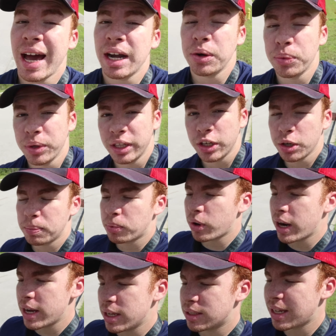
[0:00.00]
had a really good
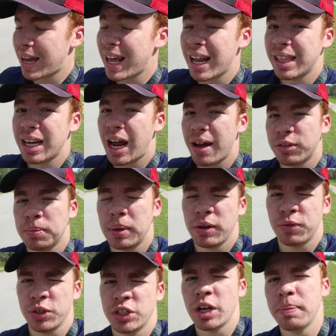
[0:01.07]
price and I didn't have to pay
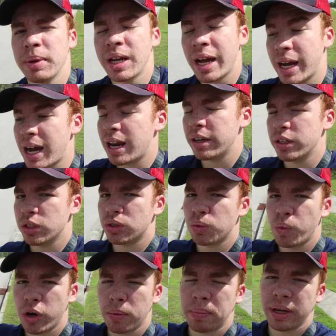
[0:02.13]
for shipping. I kind of
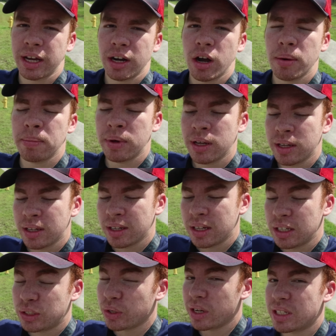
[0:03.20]
just went to pick it up.
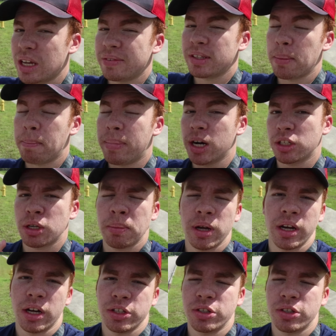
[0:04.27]
So I saved a bunch of money on